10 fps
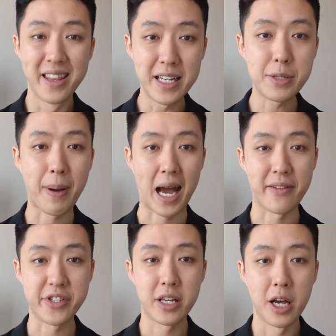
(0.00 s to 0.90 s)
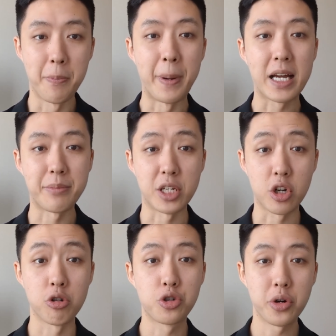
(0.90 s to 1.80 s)
These paths make up the
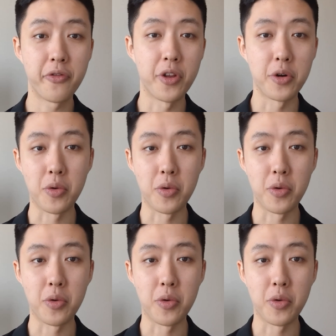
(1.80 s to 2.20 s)
control flow